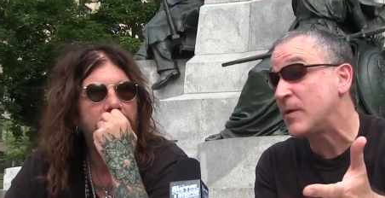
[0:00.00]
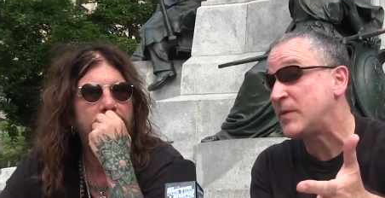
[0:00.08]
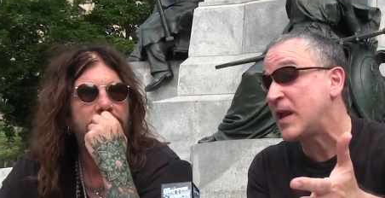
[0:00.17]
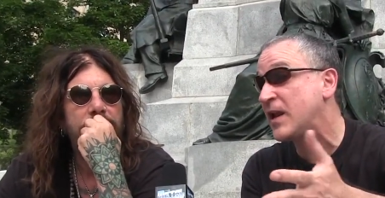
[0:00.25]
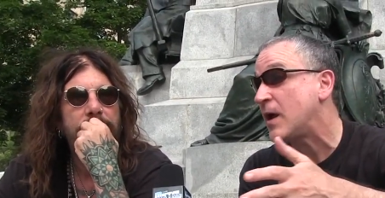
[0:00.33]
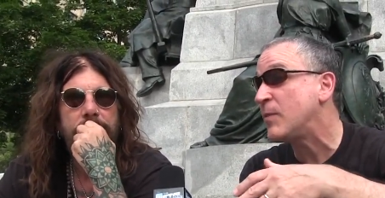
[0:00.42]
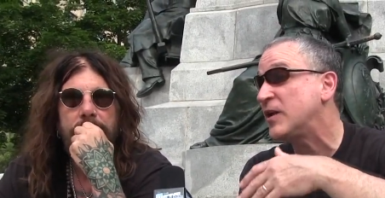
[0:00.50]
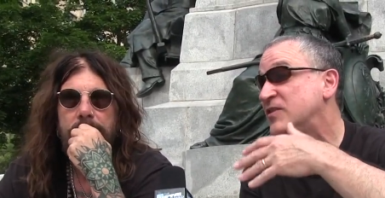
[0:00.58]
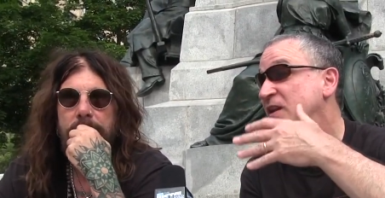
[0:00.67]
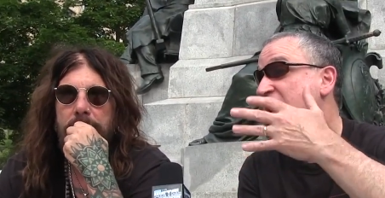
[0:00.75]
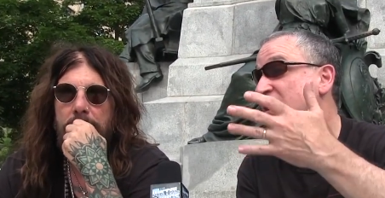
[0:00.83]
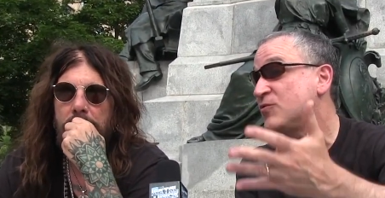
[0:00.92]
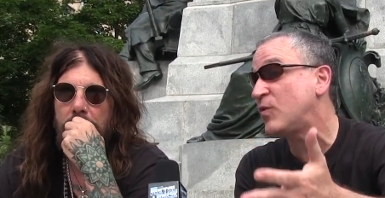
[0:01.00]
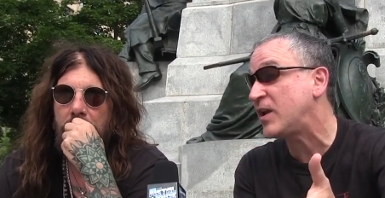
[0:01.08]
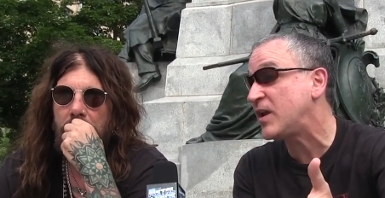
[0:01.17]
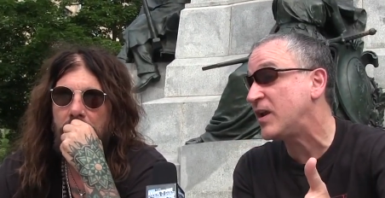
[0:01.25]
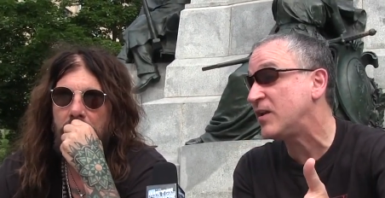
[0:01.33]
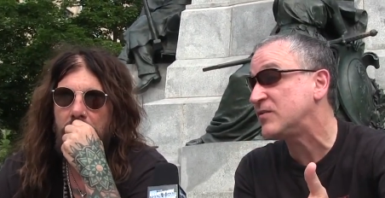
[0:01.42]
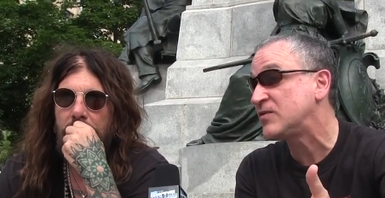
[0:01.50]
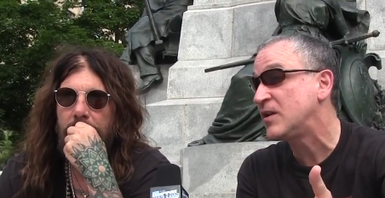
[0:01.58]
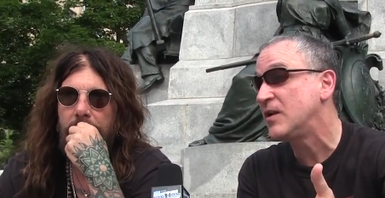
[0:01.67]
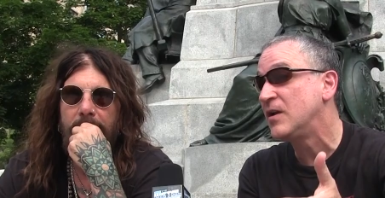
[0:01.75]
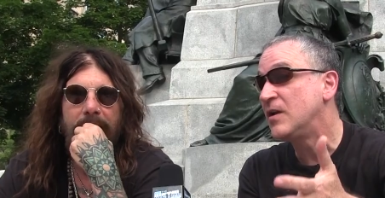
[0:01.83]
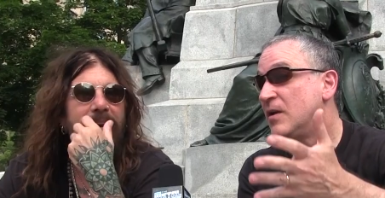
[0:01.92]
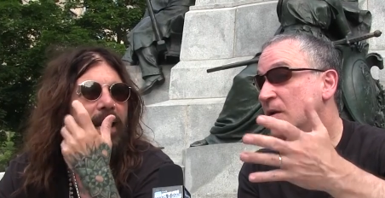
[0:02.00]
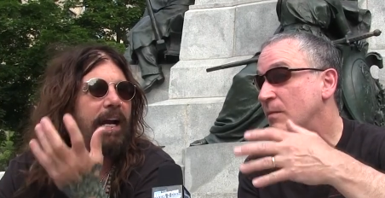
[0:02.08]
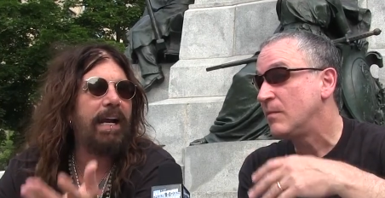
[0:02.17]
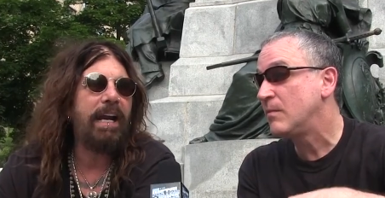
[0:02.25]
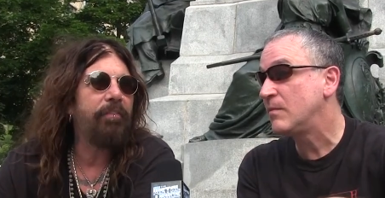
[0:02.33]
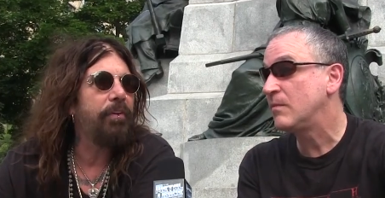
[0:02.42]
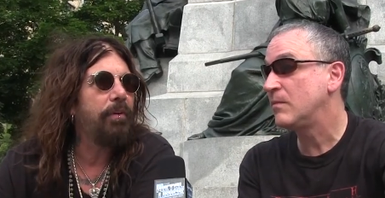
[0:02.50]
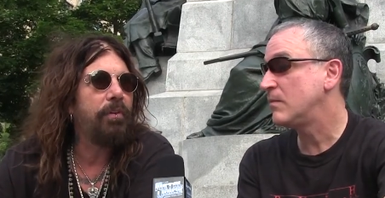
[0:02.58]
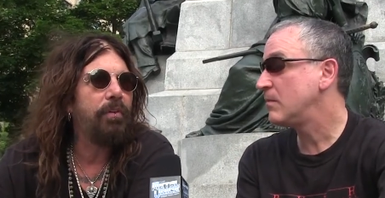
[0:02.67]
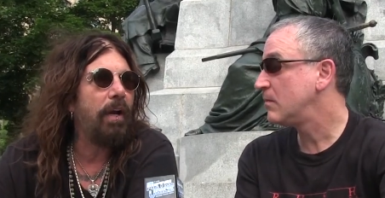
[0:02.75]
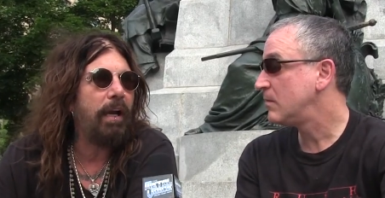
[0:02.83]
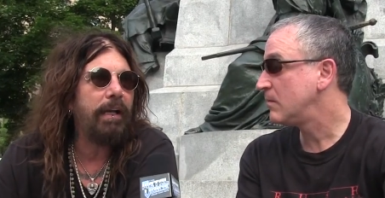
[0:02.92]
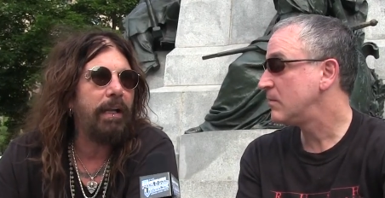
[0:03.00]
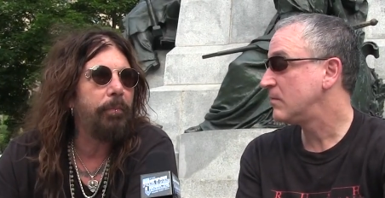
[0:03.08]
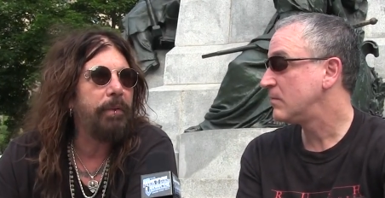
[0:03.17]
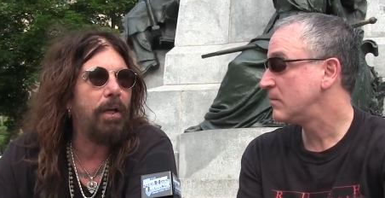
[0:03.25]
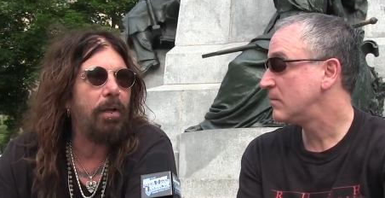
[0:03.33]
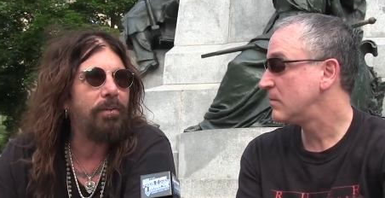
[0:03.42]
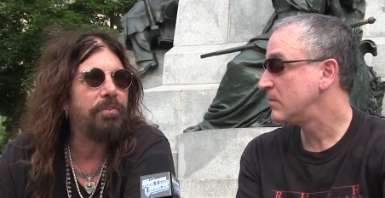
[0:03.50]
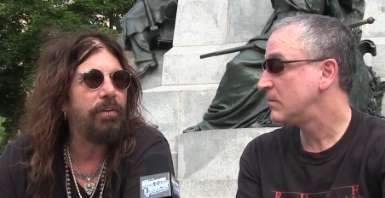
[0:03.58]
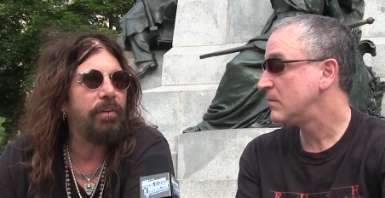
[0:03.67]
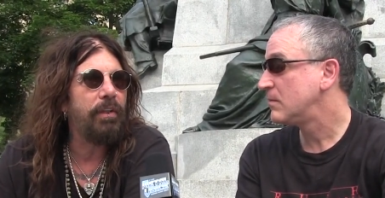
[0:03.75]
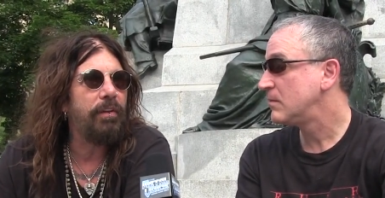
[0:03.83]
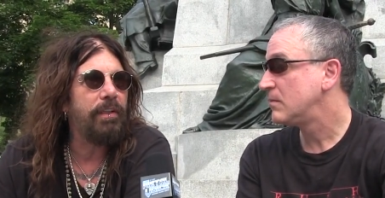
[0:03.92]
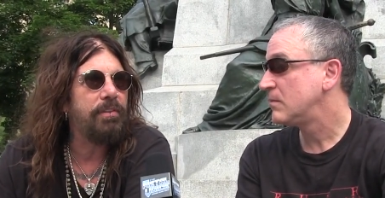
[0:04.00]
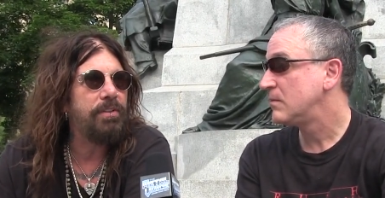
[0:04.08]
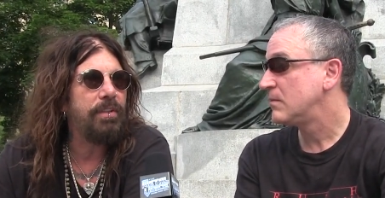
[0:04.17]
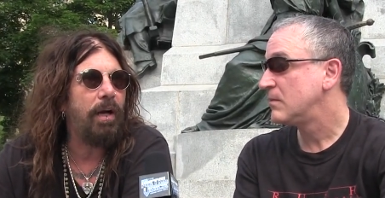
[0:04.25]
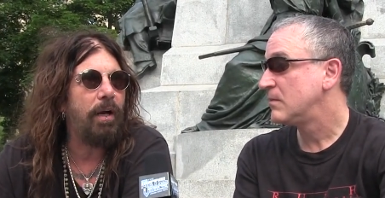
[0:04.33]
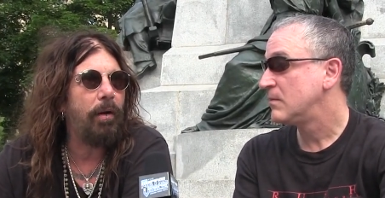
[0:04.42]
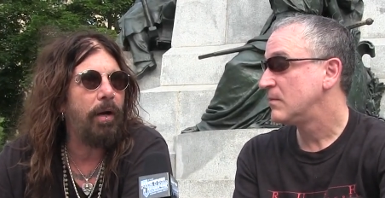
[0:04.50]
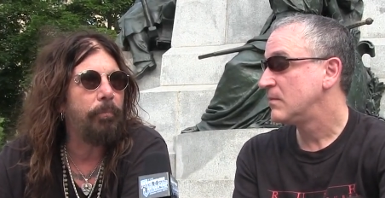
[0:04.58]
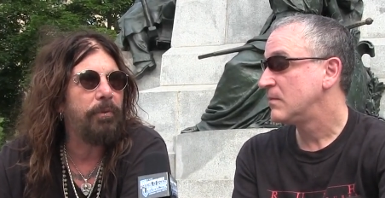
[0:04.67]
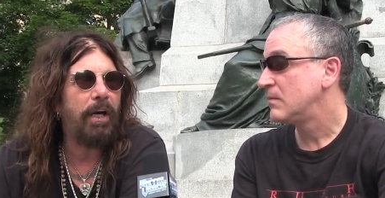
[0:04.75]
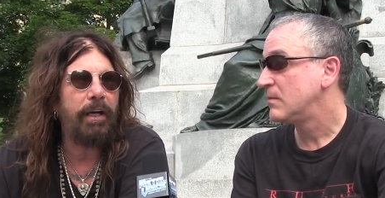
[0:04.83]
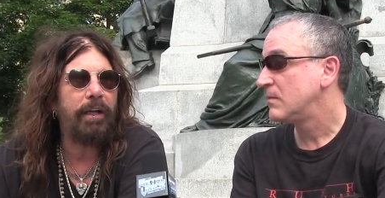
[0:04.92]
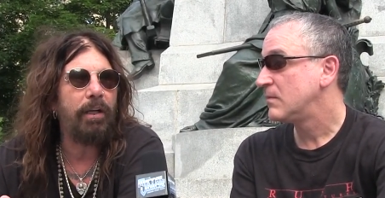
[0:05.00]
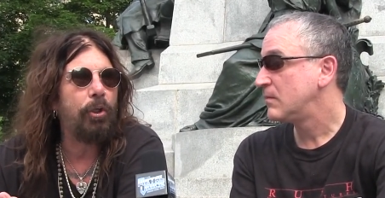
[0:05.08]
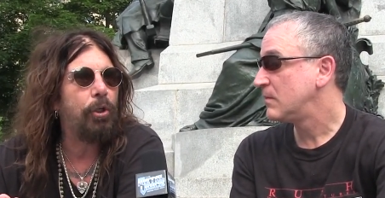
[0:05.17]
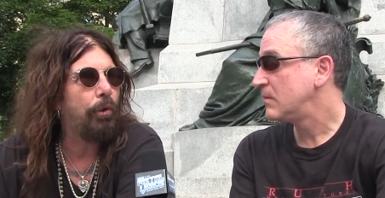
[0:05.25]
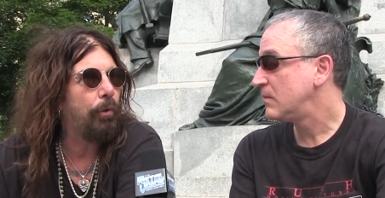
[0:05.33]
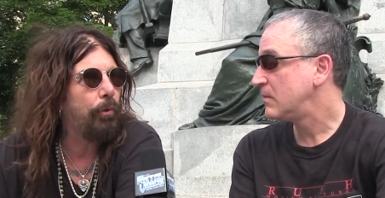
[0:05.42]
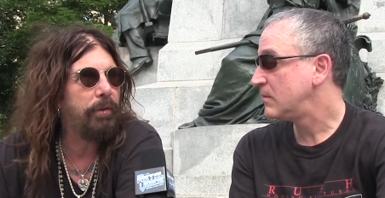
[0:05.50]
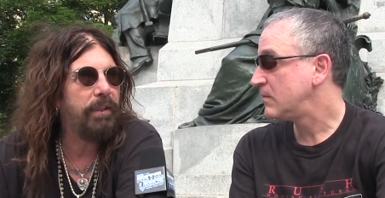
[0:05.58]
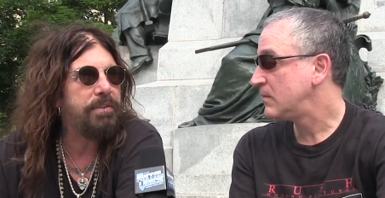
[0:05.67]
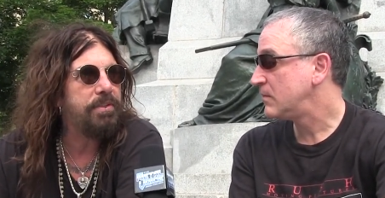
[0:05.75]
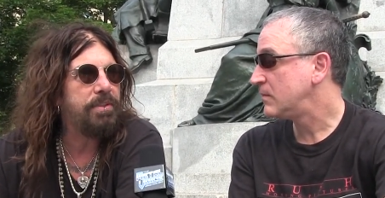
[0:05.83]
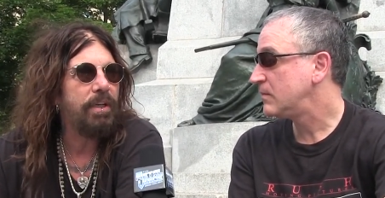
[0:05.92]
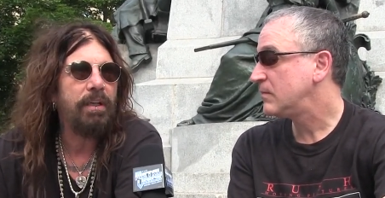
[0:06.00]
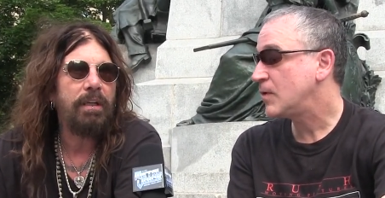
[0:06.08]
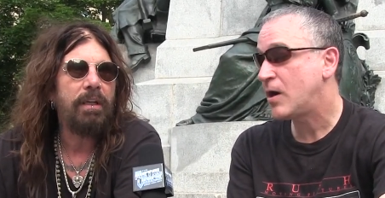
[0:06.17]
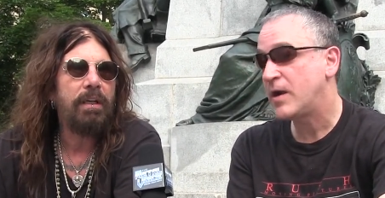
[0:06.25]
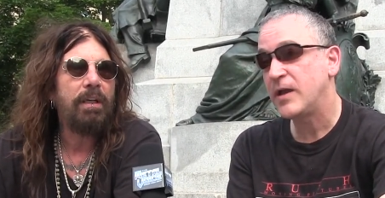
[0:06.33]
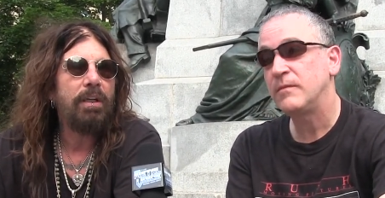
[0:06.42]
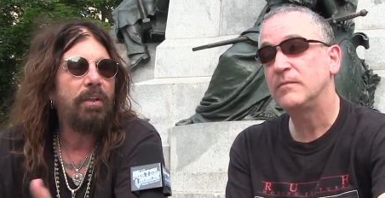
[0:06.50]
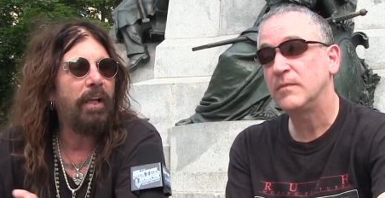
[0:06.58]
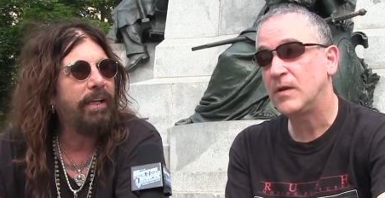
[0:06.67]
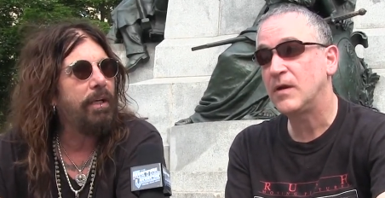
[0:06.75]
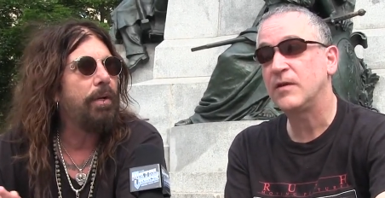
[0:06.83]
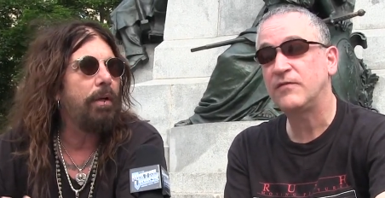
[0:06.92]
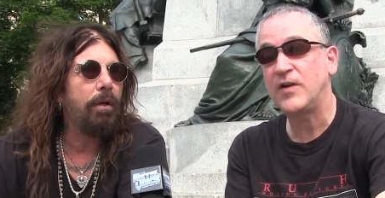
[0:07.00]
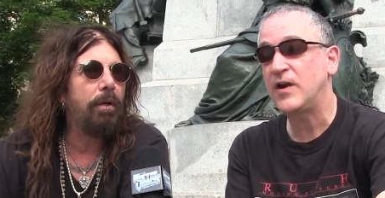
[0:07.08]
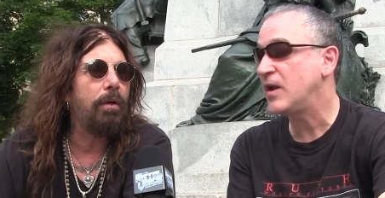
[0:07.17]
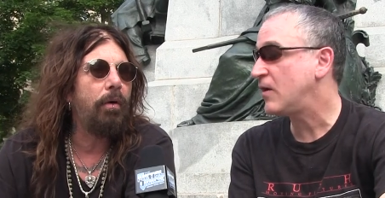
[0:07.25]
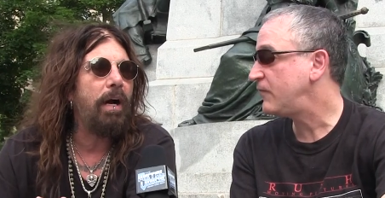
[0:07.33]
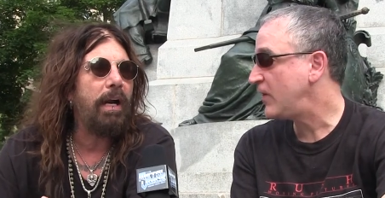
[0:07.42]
Speaker 1: I'm getting. I'm not saying that's what it is.
Speaker 2: I, I haven't. I got to be honest with you. This I, I'm kind of clueless. All right. Like All
Speaker 1: right, no no no. Enough,